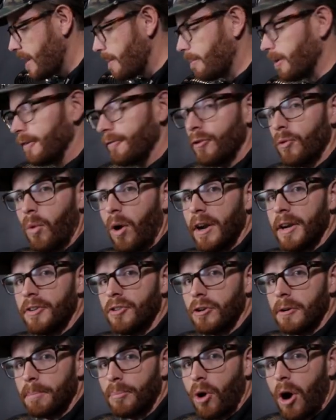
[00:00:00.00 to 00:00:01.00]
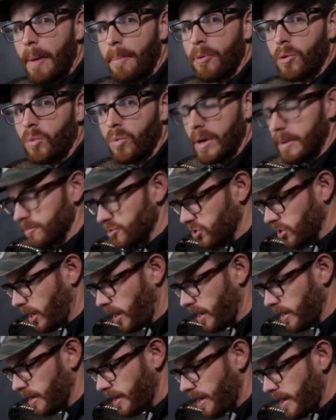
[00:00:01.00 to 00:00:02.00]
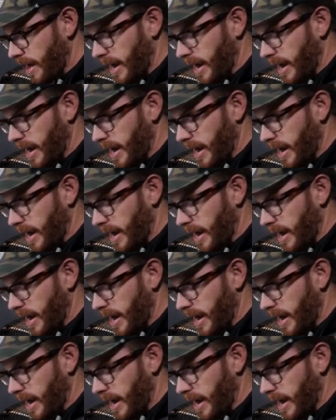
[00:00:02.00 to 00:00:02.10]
But if you wanna do a proper rim shot,